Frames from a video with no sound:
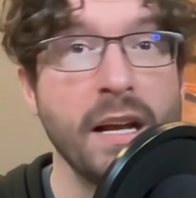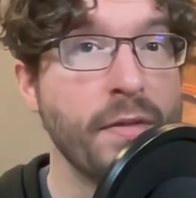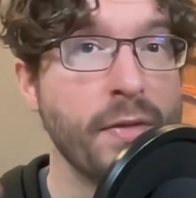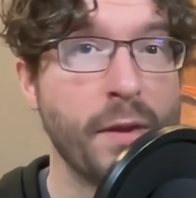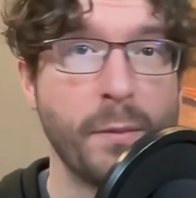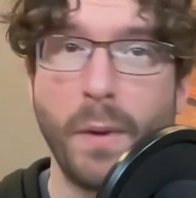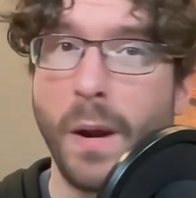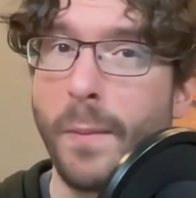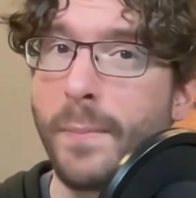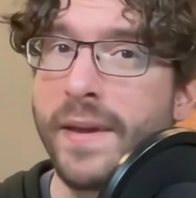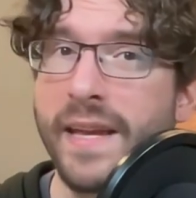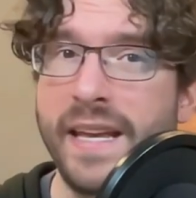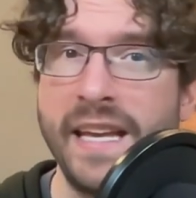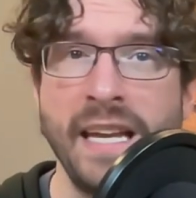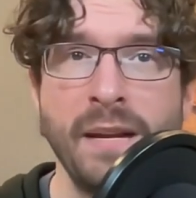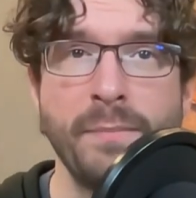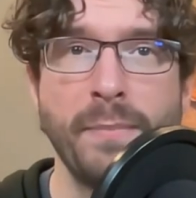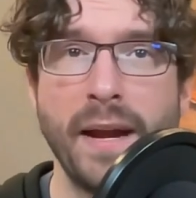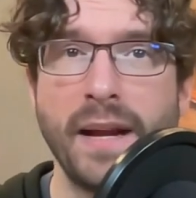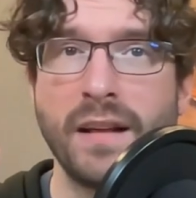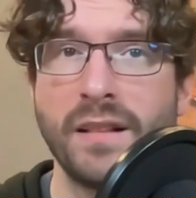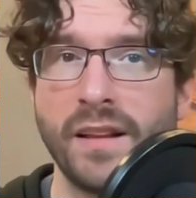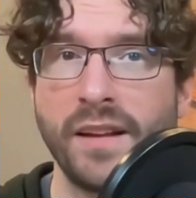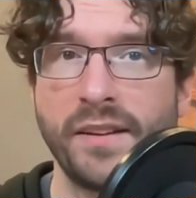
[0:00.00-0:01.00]
there might be
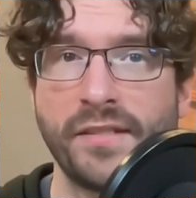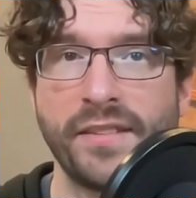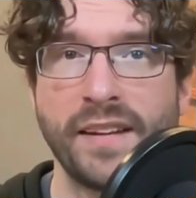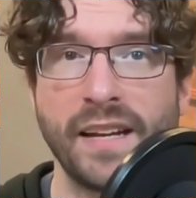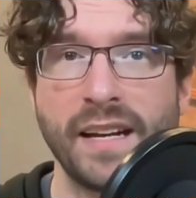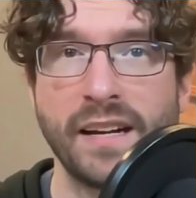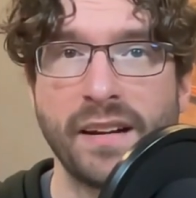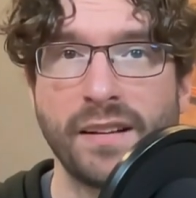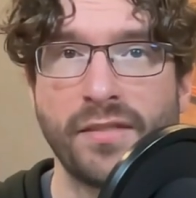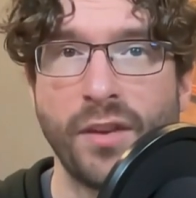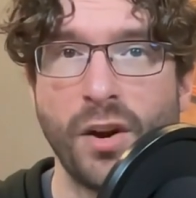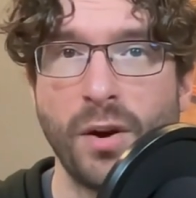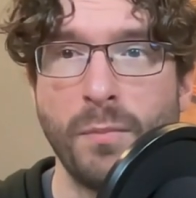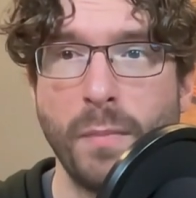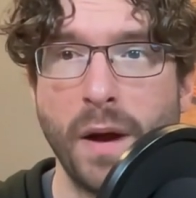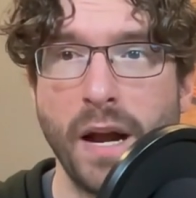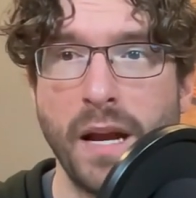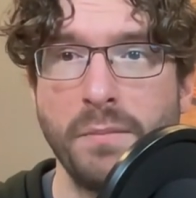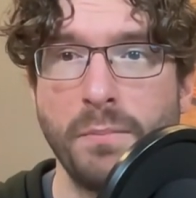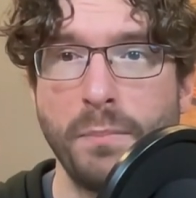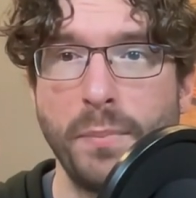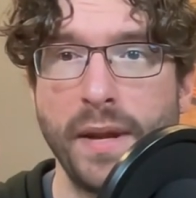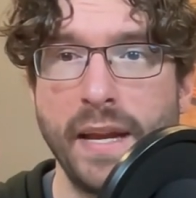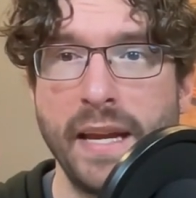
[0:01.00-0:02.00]
eBay listings, there
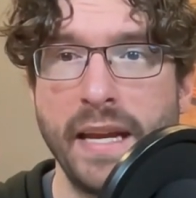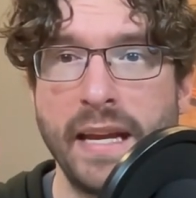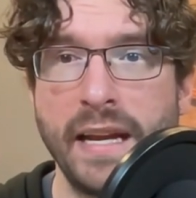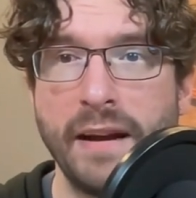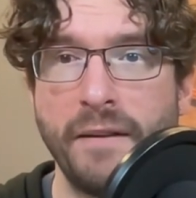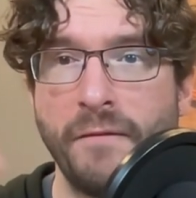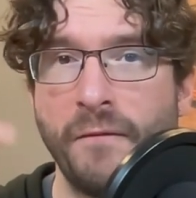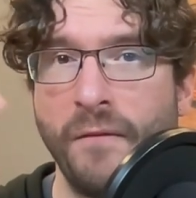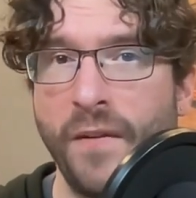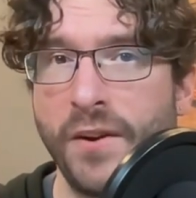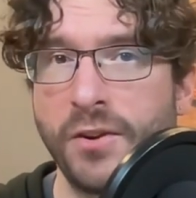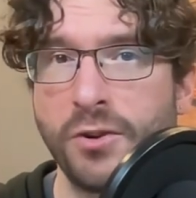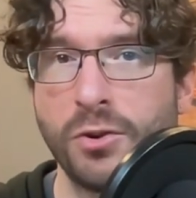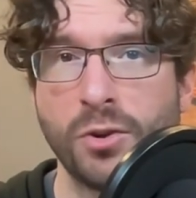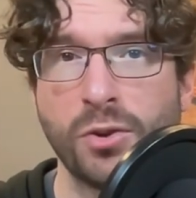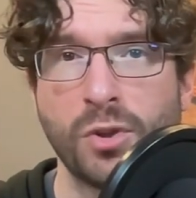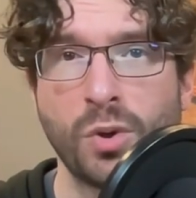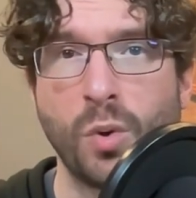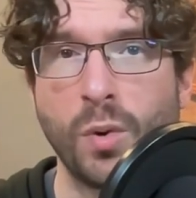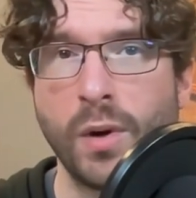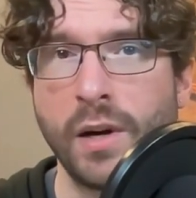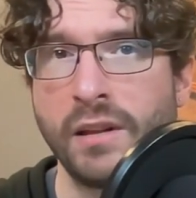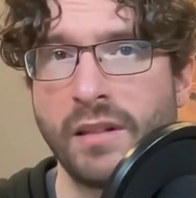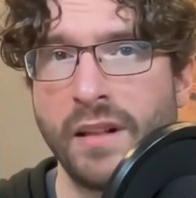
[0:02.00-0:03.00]
might be official
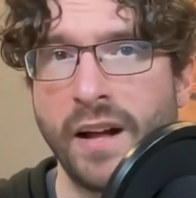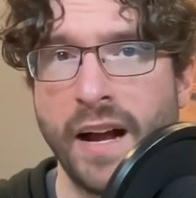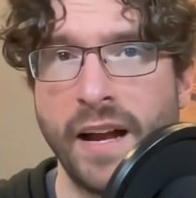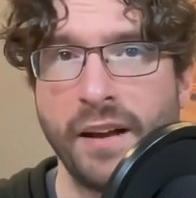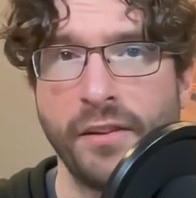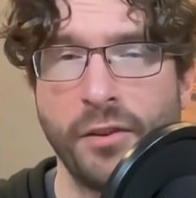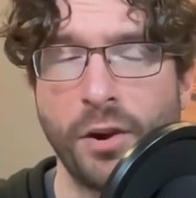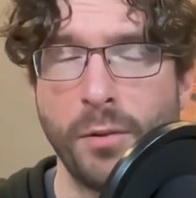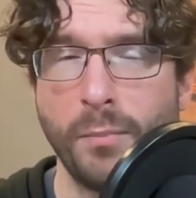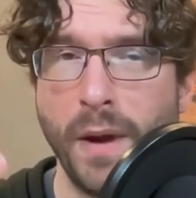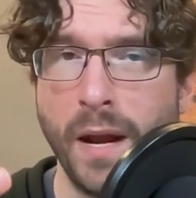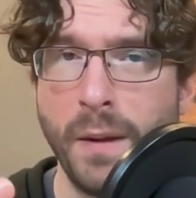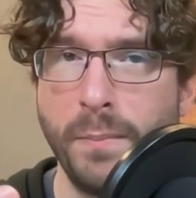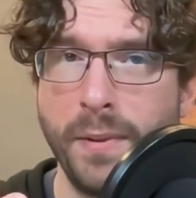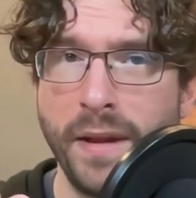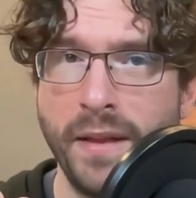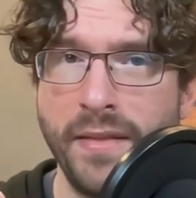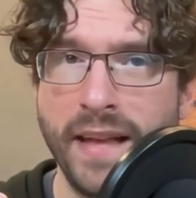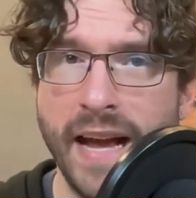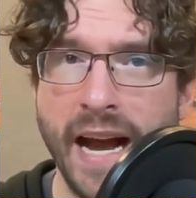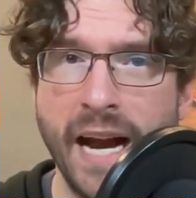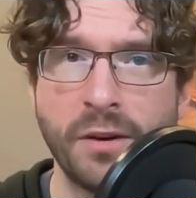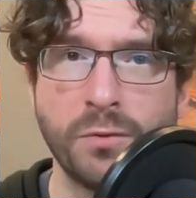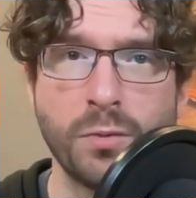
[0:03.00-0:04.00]
toy lines, there might be
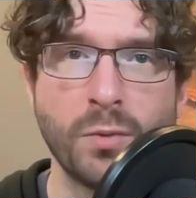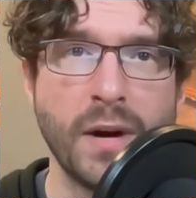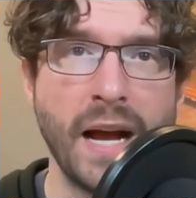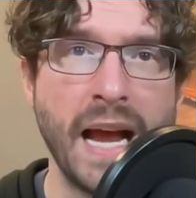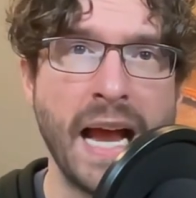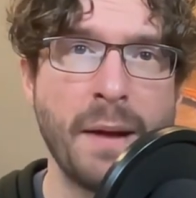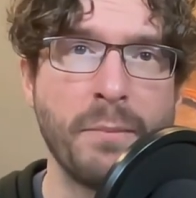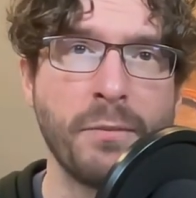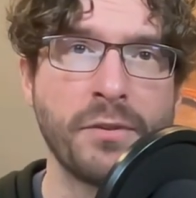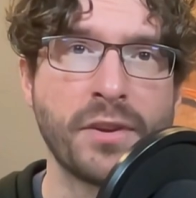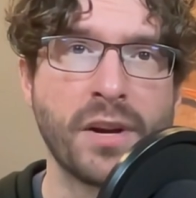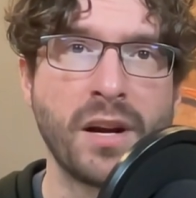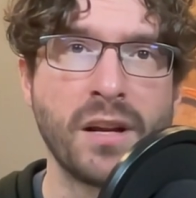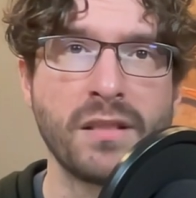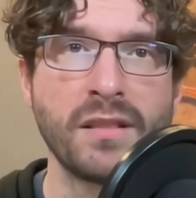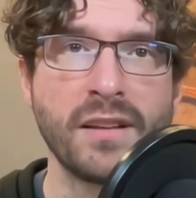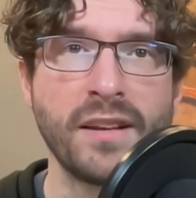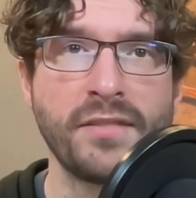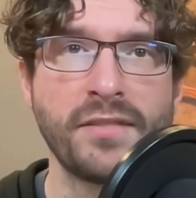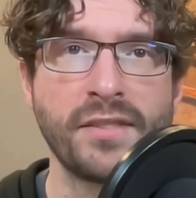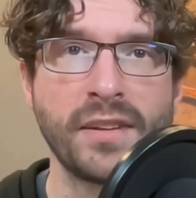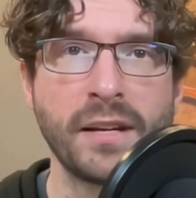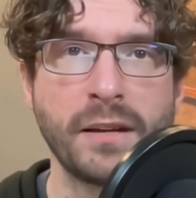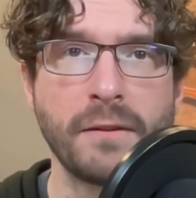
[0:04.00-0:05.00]
the actual Amazon
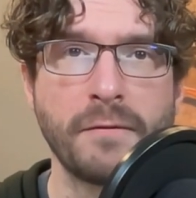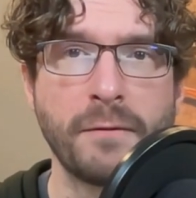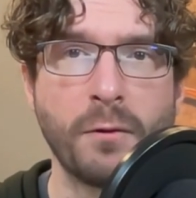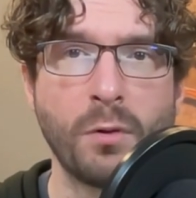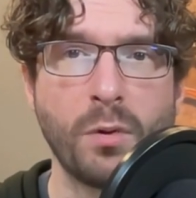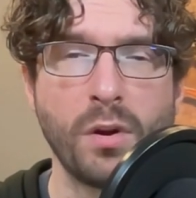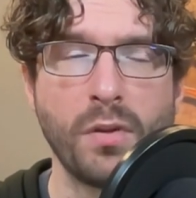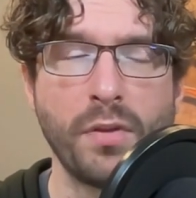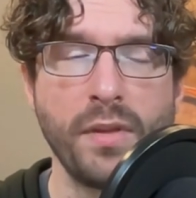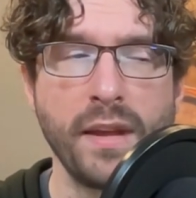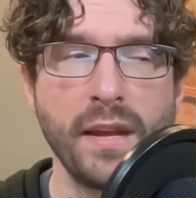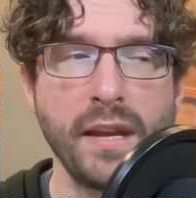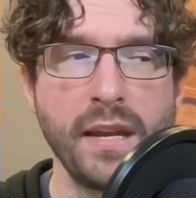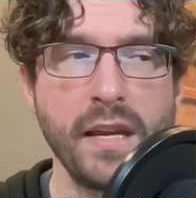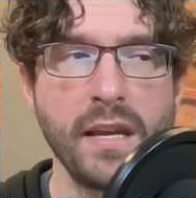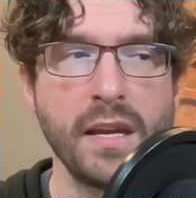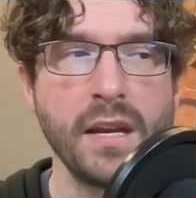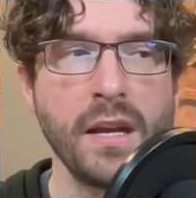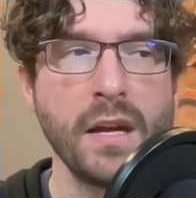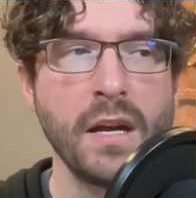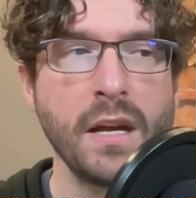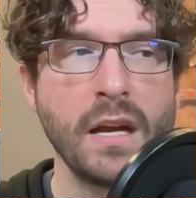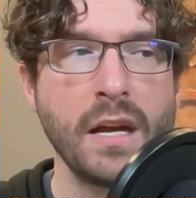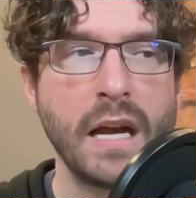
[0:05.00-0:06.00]
listing for the
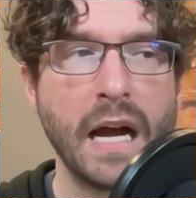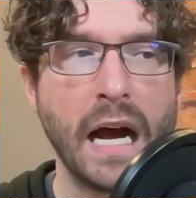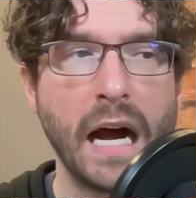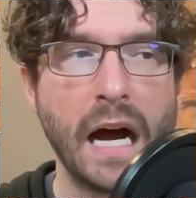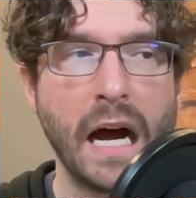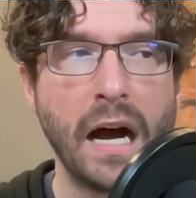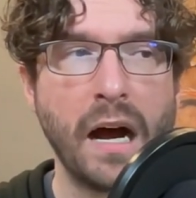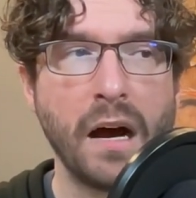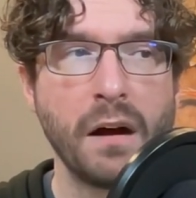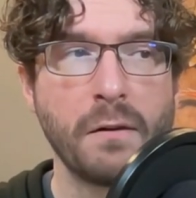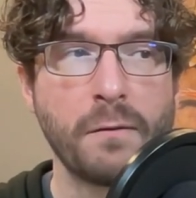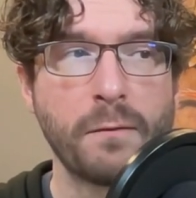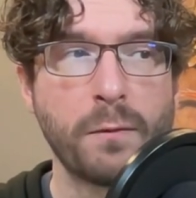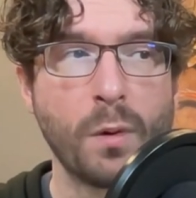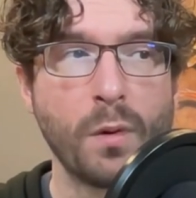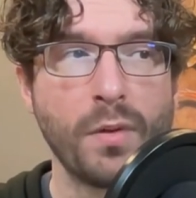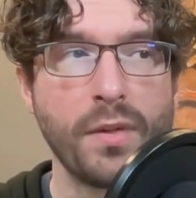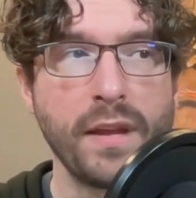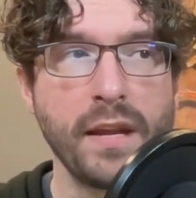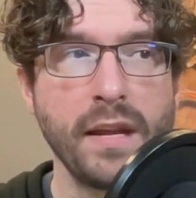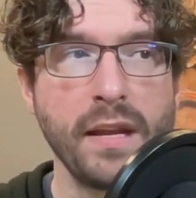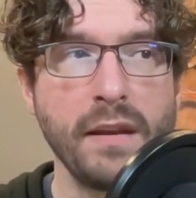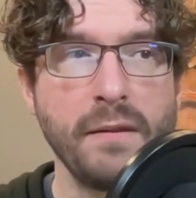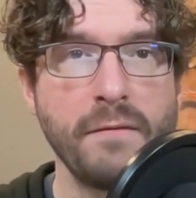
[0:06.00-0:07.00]

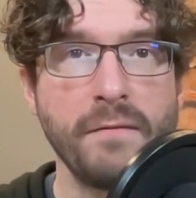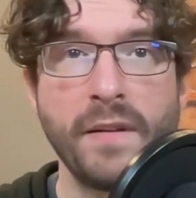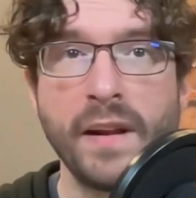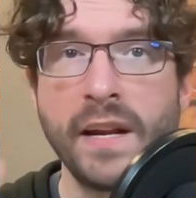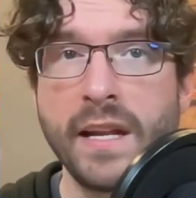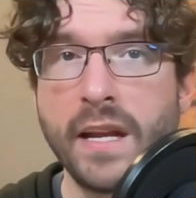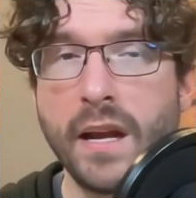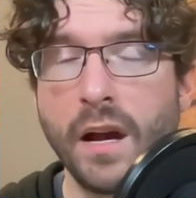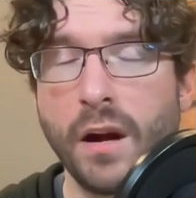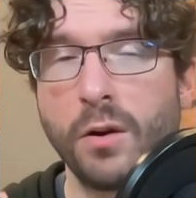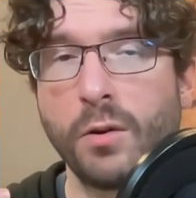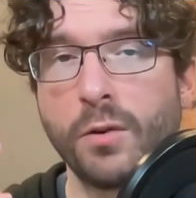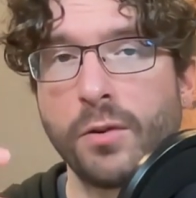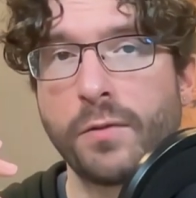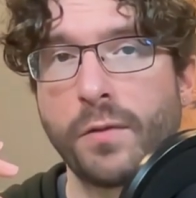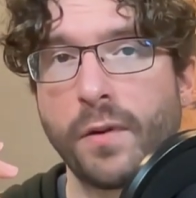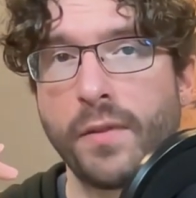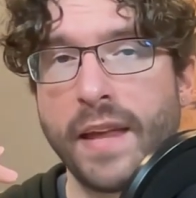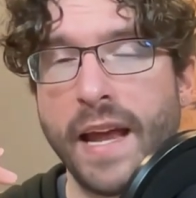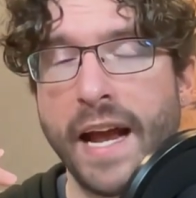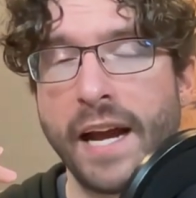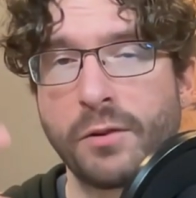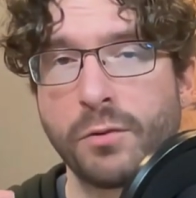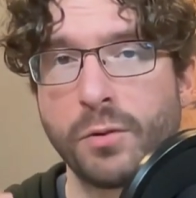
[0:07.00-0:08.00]
videos, for
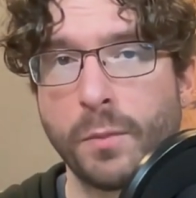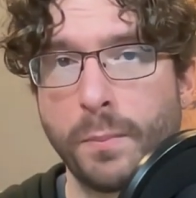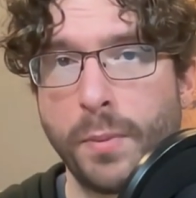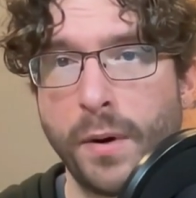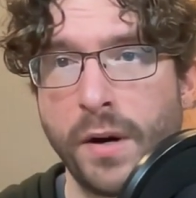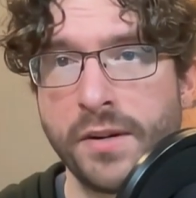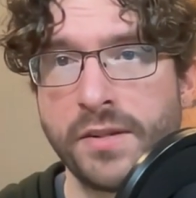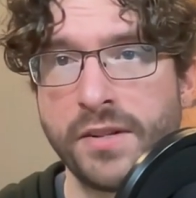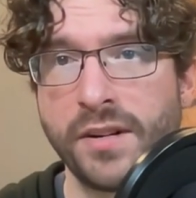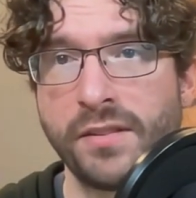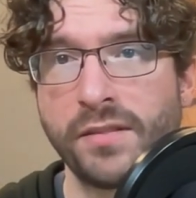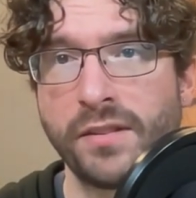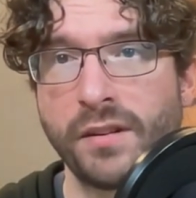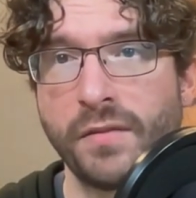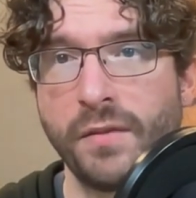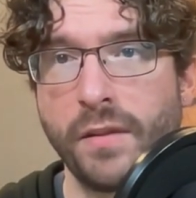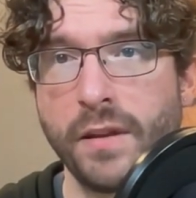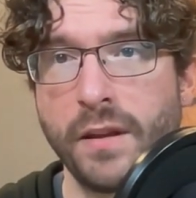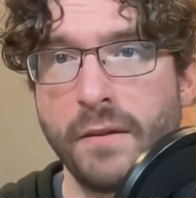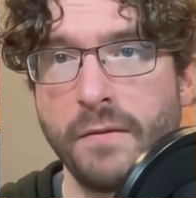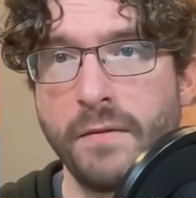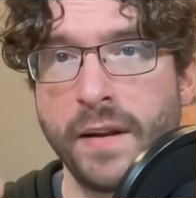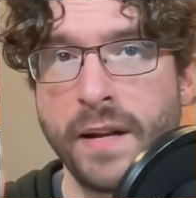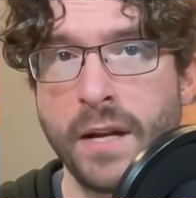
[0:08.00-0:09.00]
the actual purchase of
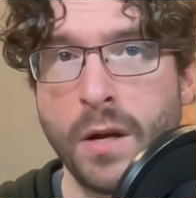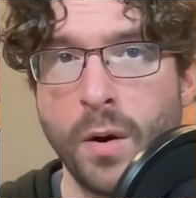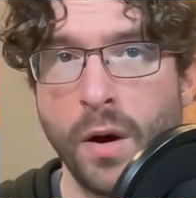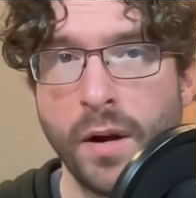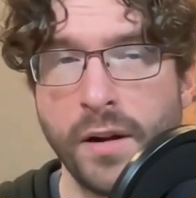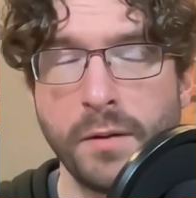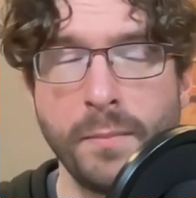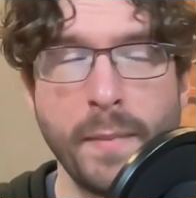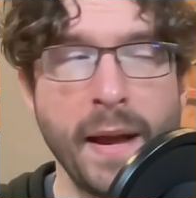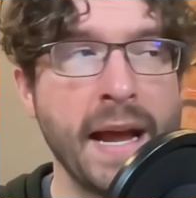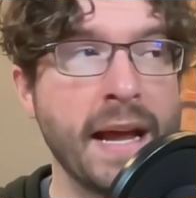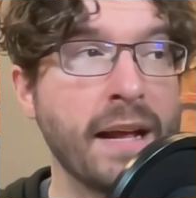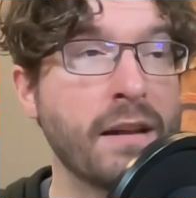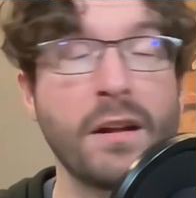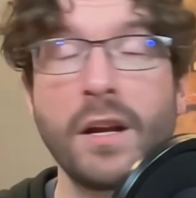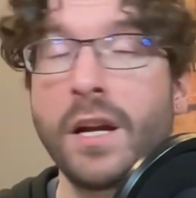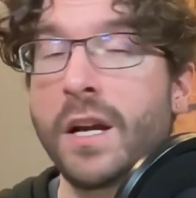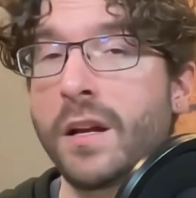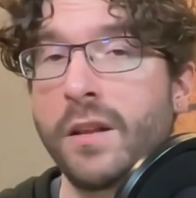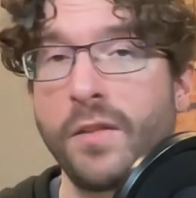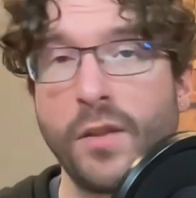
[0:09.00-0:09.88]
the video on demand.